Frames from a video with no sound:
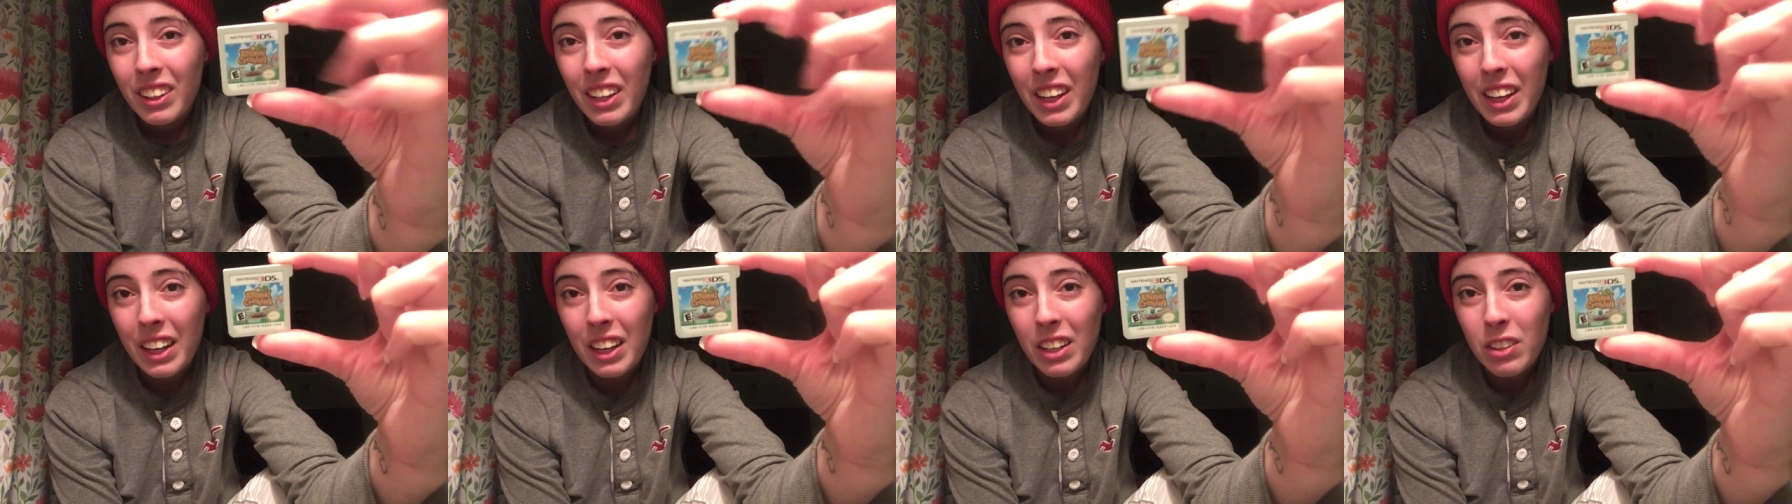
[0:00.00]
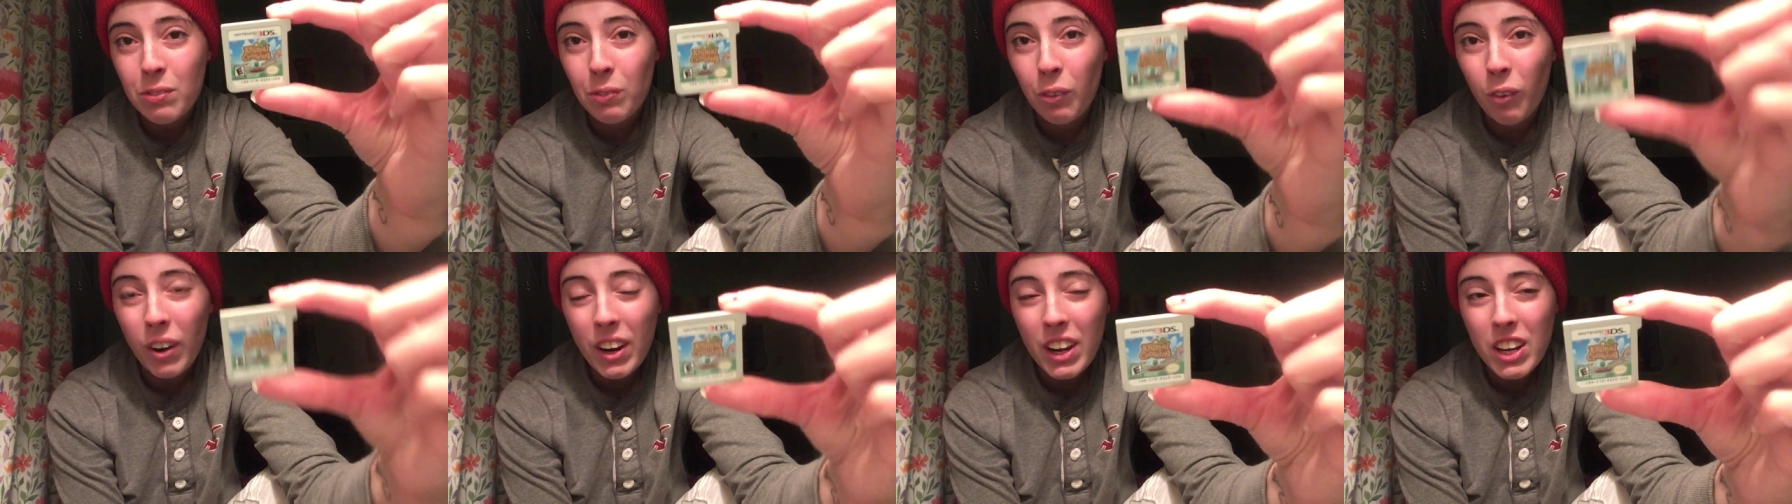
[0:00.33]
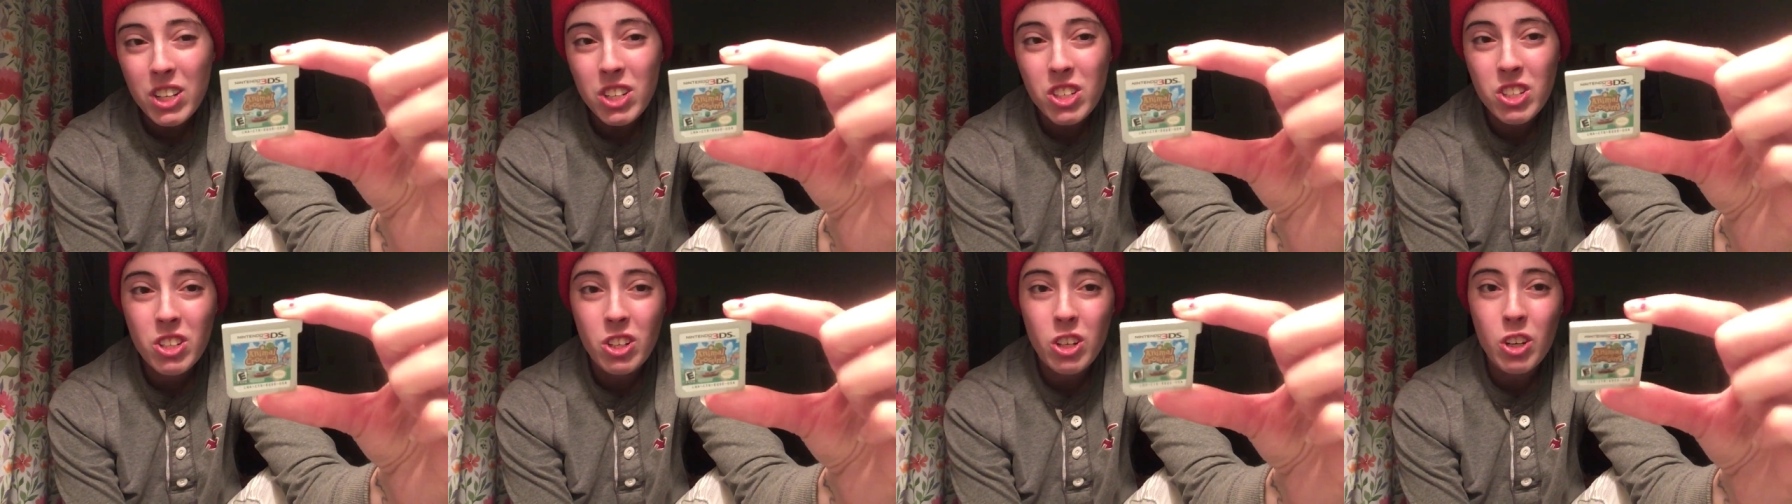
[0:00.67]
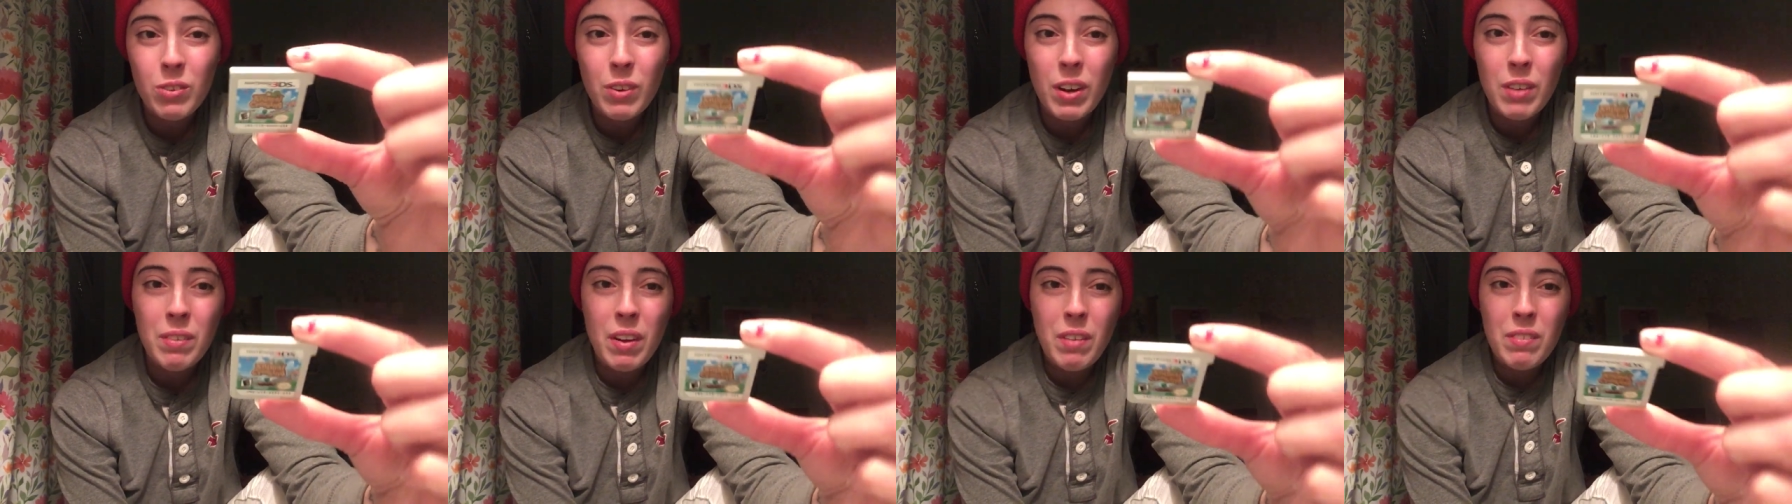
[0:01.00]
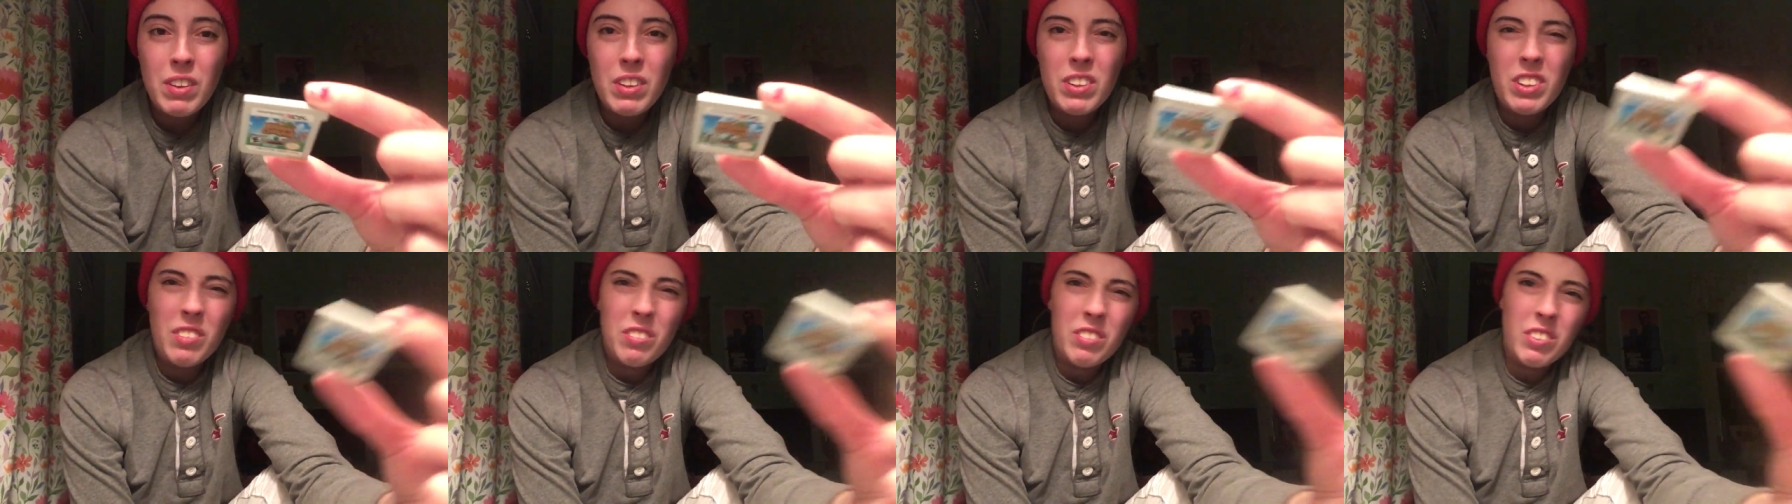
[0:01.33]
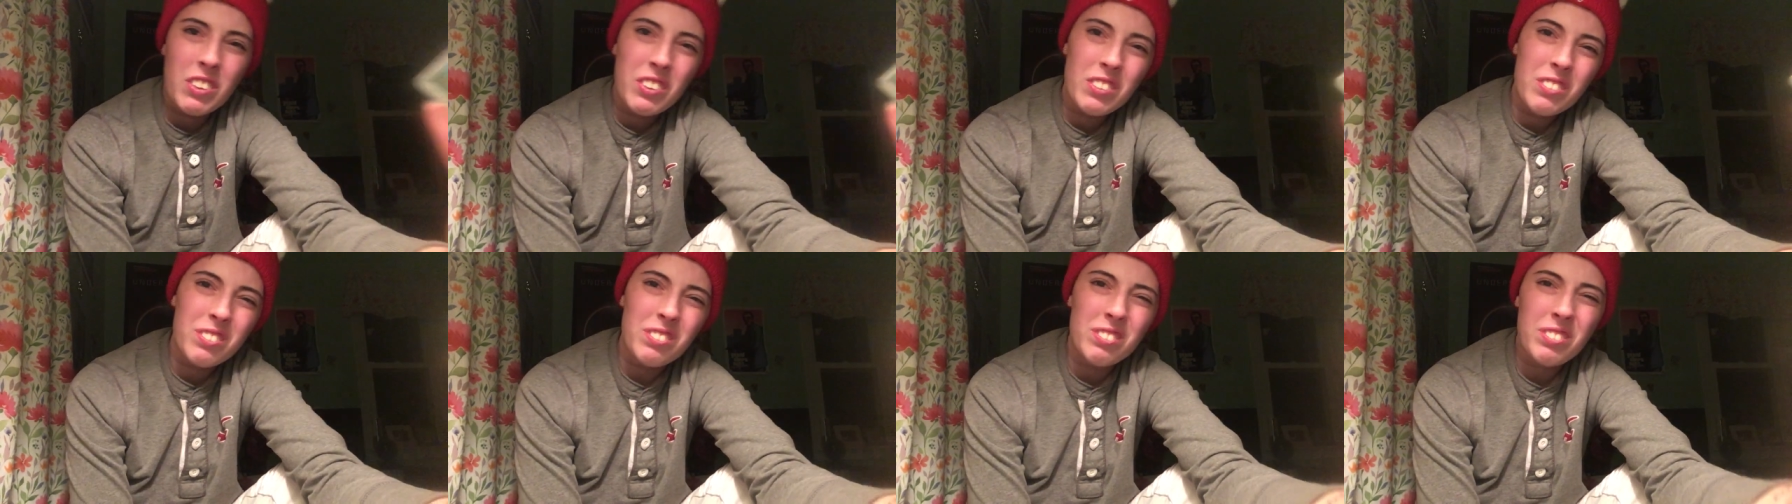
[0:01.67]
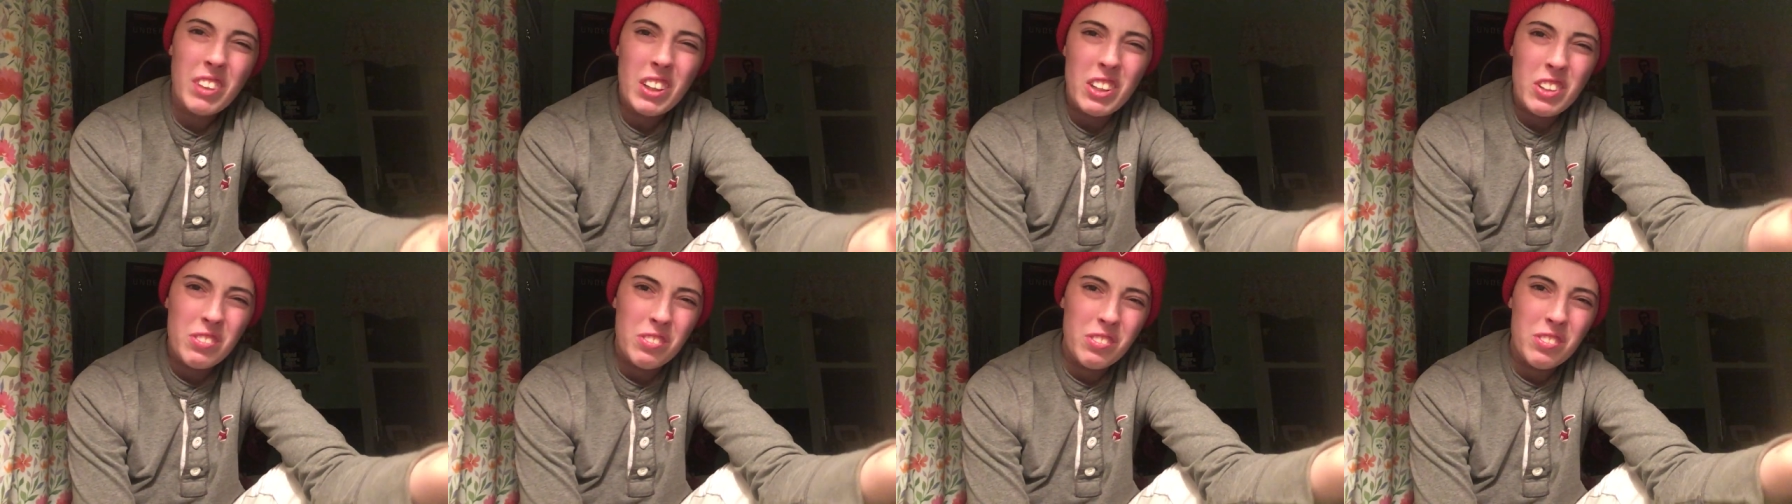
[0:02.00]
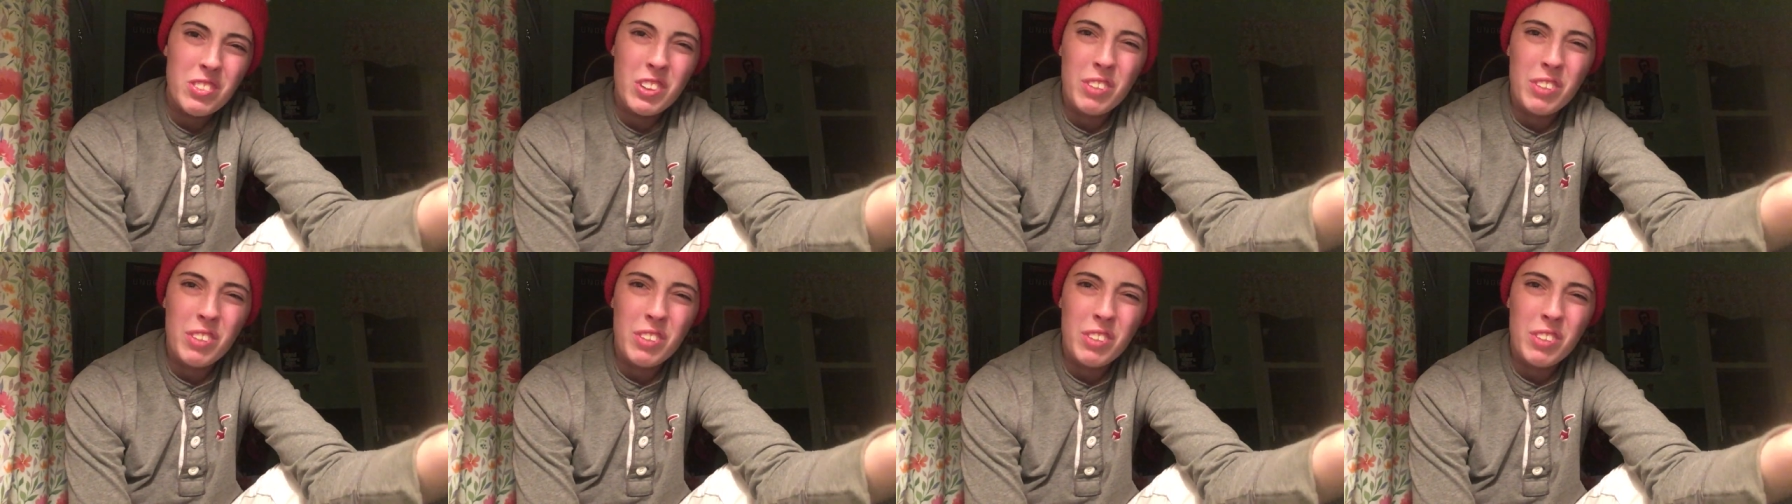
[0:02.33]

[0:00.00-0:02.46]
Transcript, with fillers: Like, it's boyish too, but maybe some it's,